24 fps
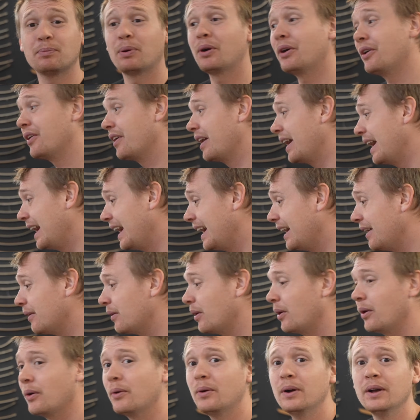per
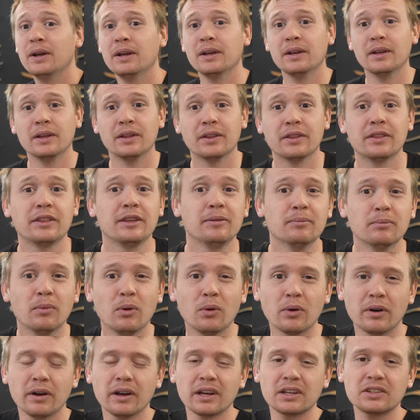arrow, the
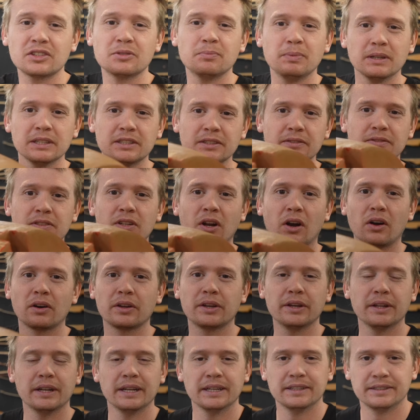more expensive
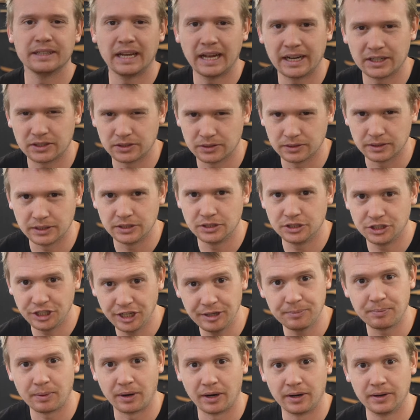target is actually
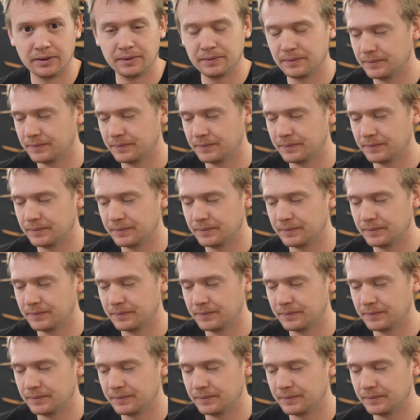cheaper.